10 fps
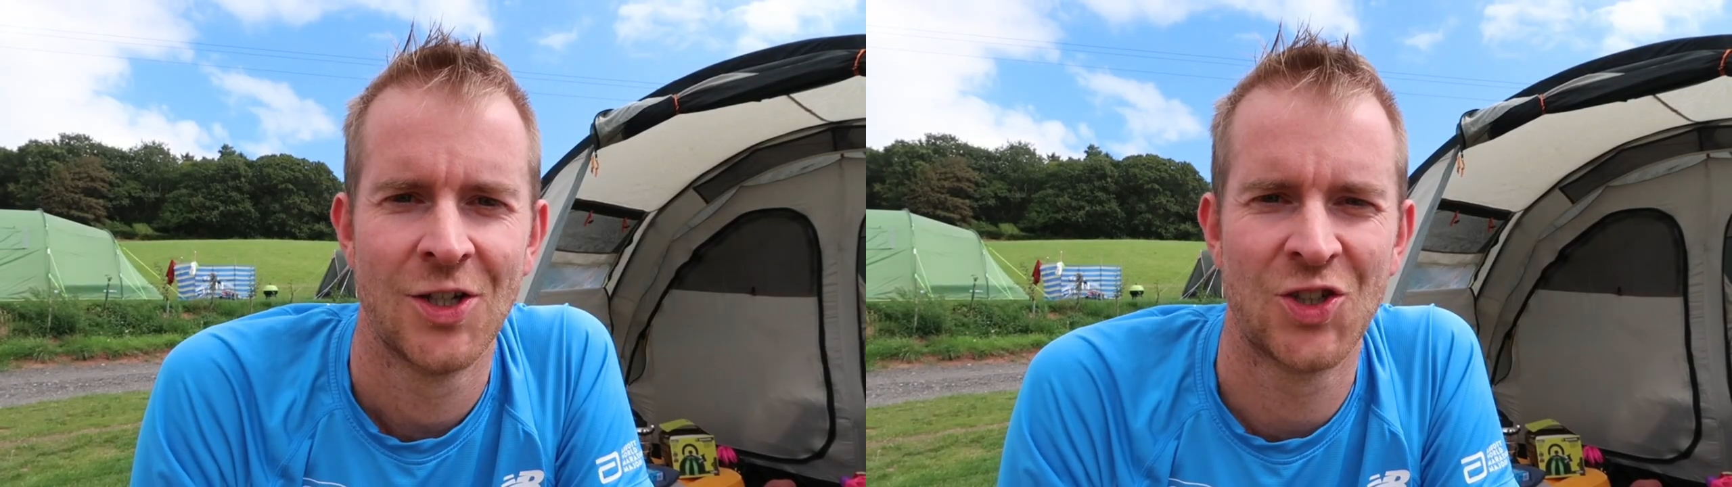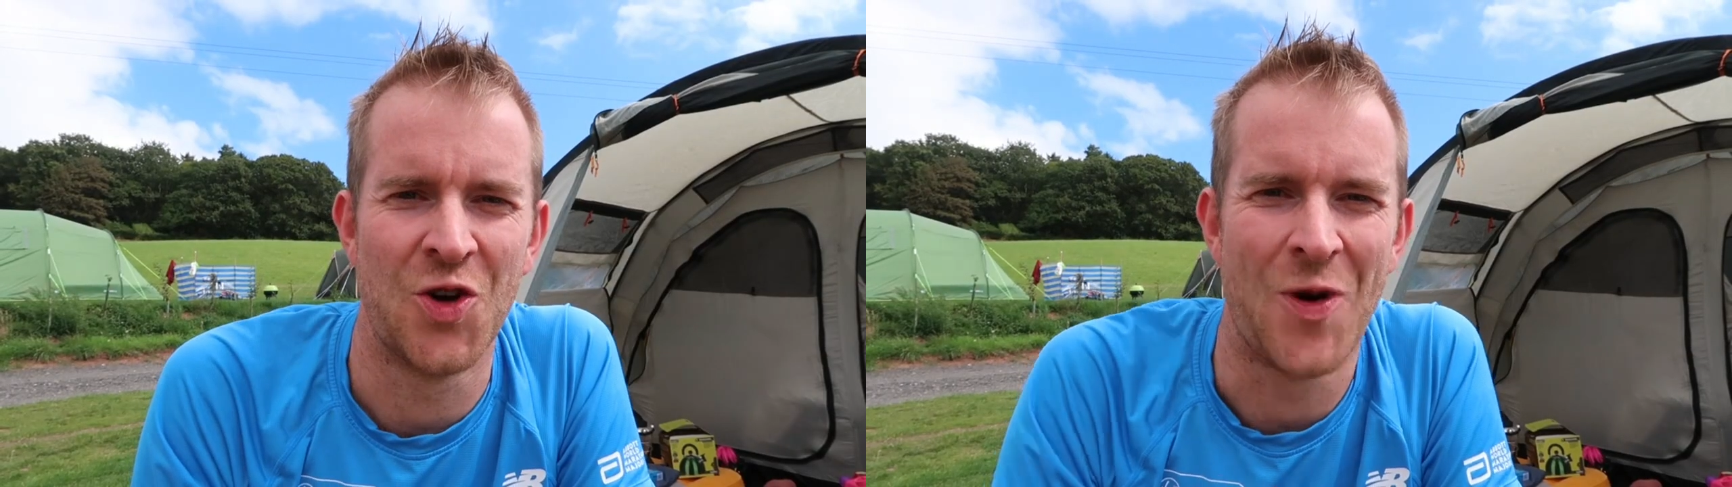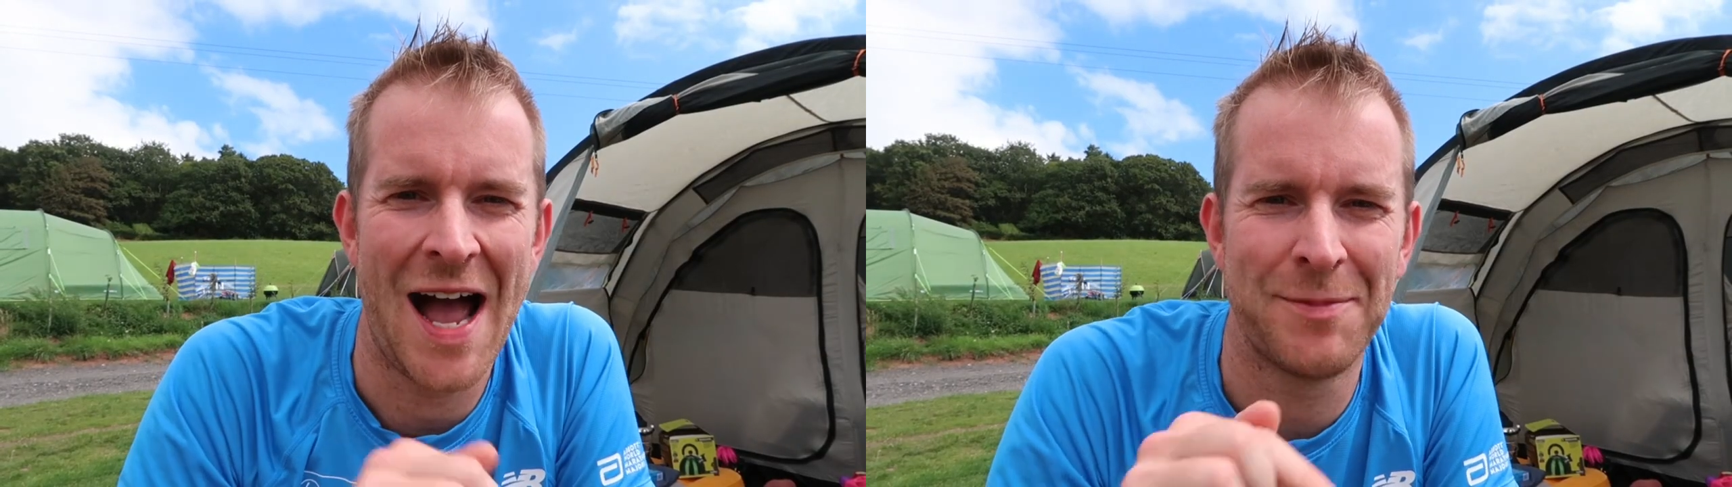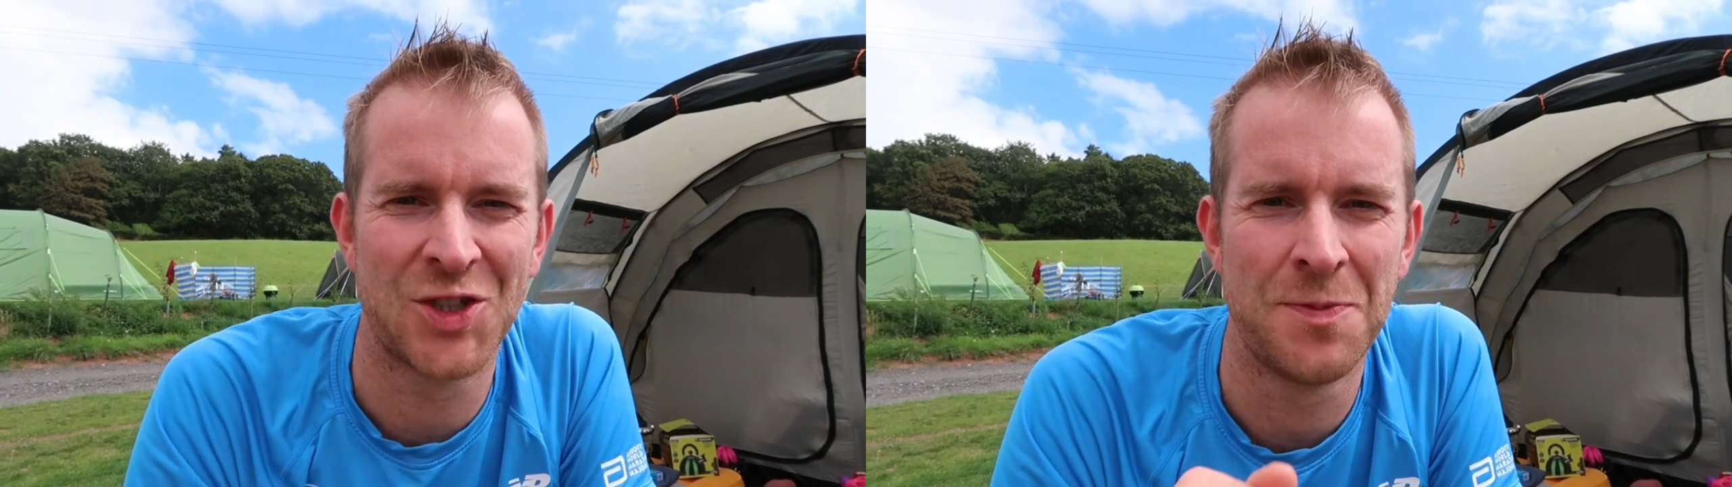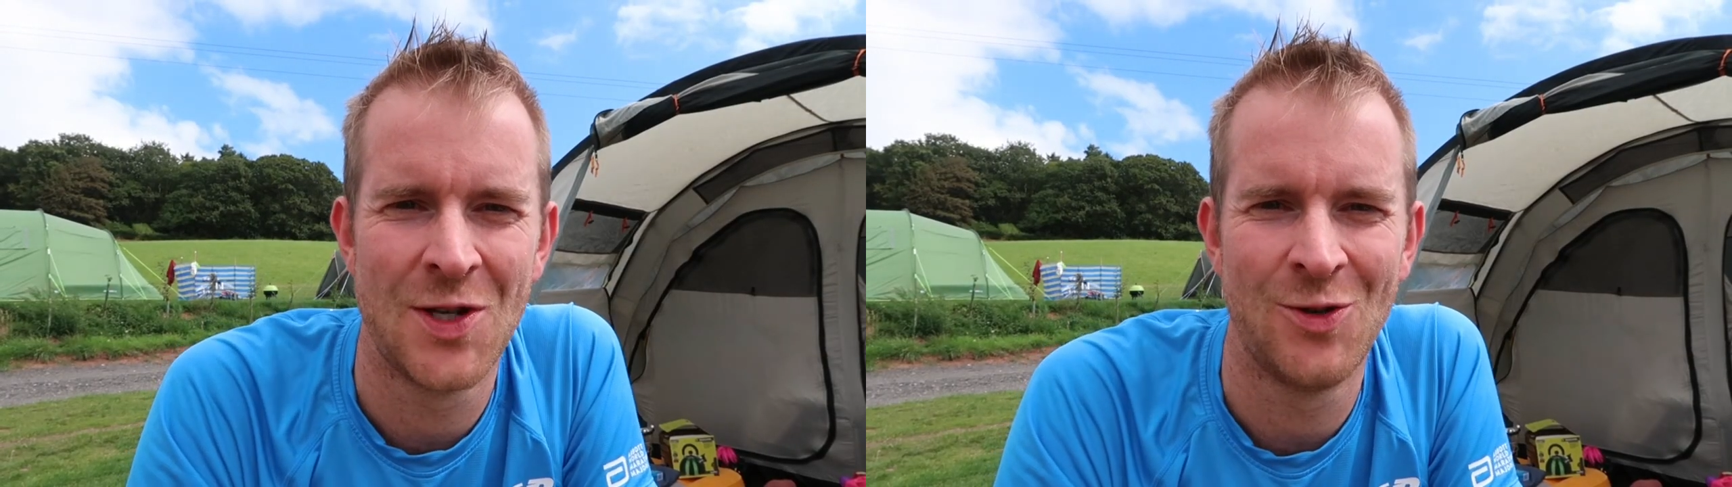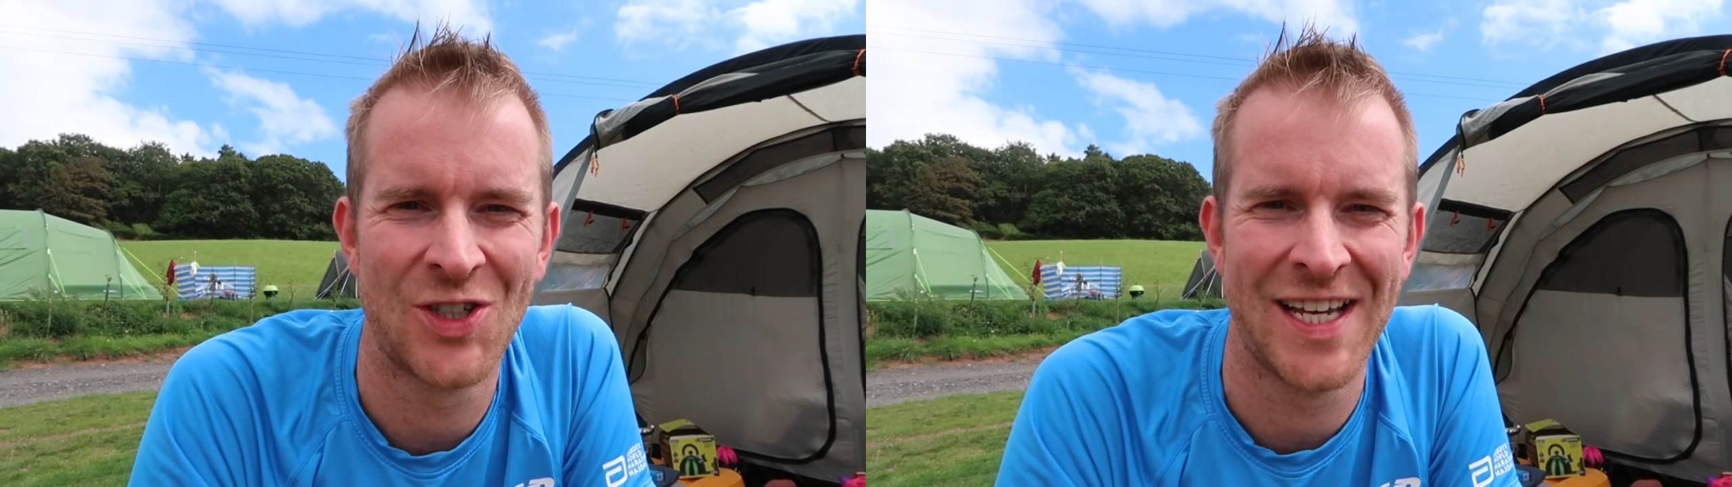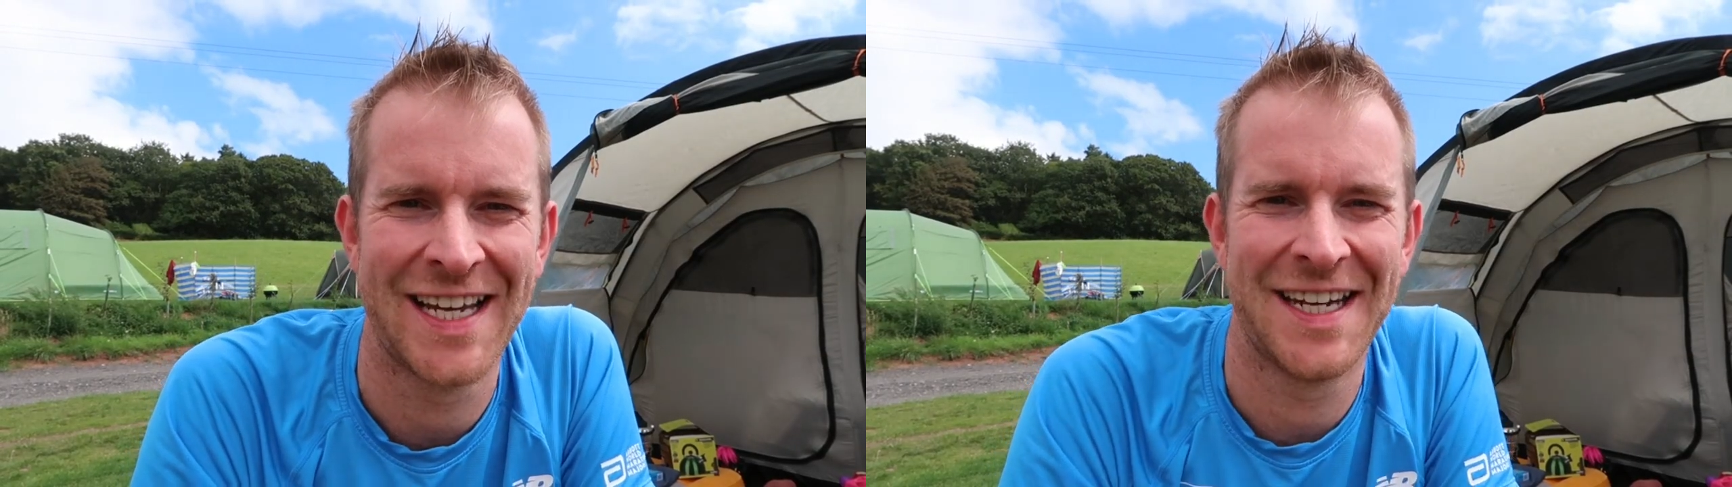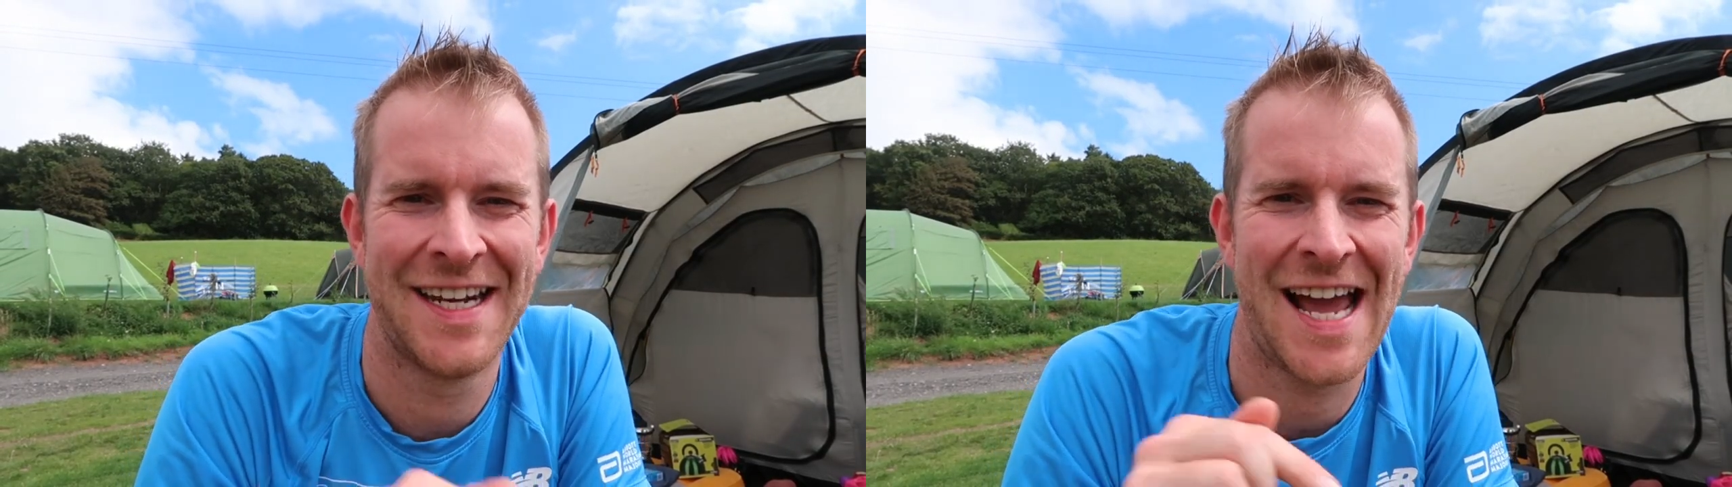So Amazon Music